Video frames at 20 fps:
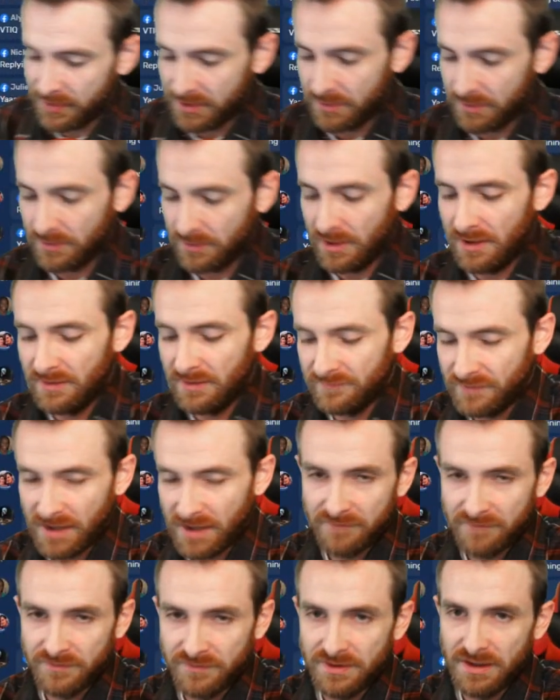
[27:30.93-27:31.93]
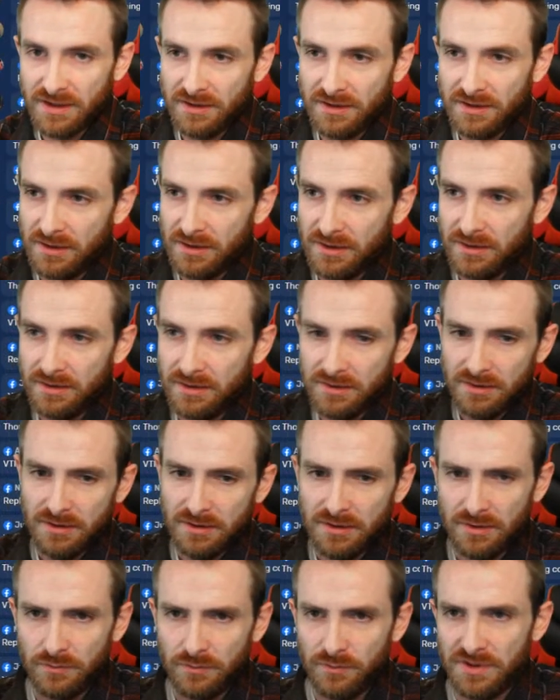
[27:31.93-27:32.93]
of having that
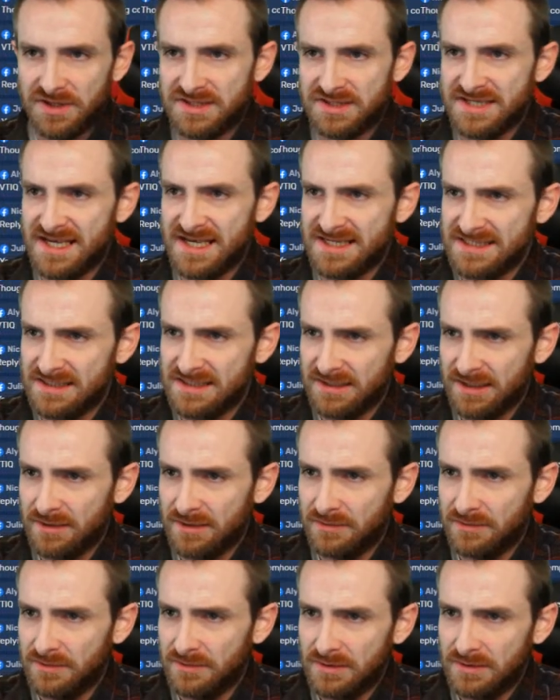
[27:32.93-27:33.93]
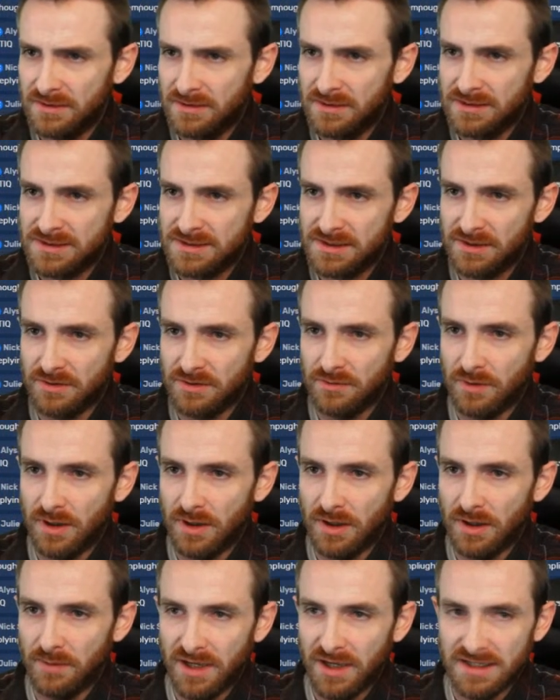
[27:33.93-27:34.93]
with Tesla now. So
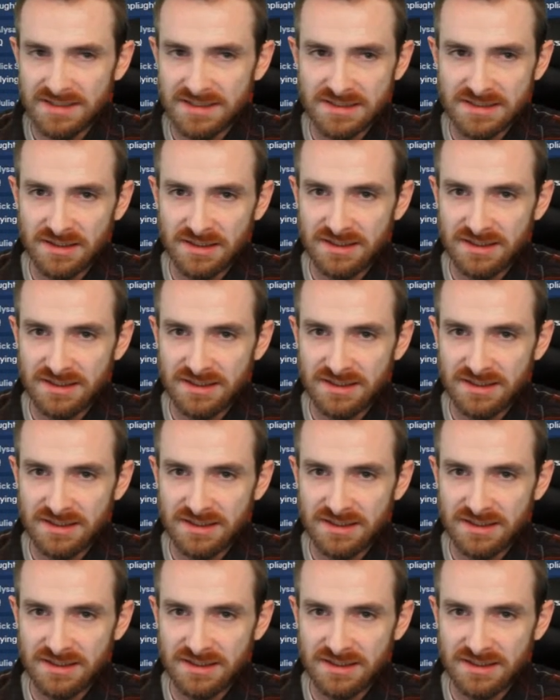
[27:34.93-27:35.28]
Panasonic is